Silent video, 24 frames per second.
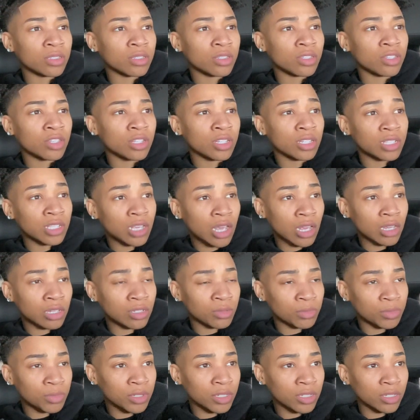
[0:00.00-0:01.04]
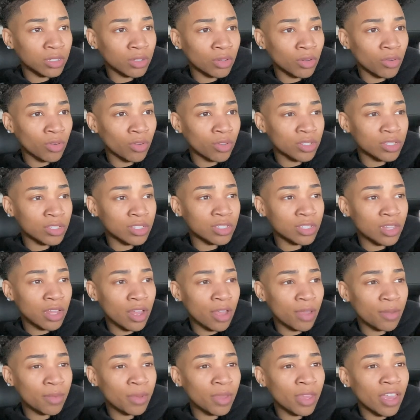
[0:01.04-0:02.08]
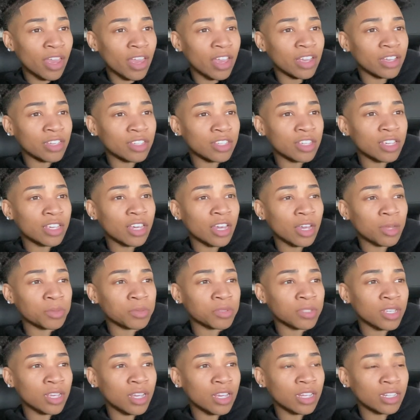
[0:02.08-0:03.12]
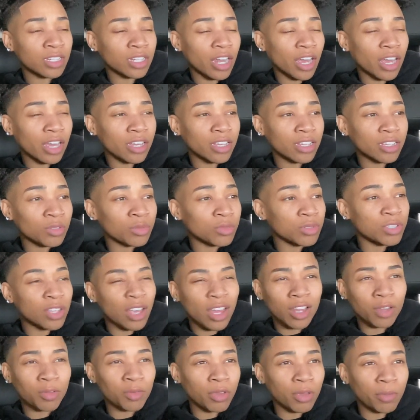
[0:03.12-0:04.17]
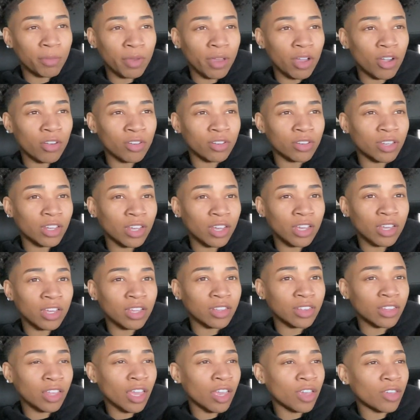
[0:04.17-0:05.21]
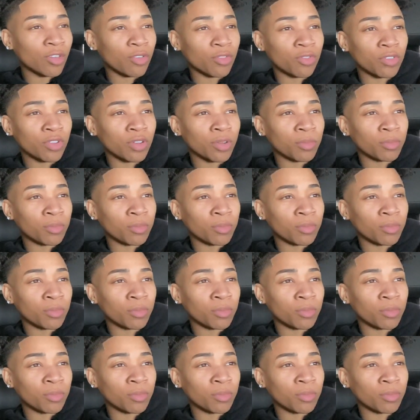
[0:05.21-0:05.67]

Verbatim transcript: she texted me on Snap and she kept saying like, she was telling me about her day and thank you for the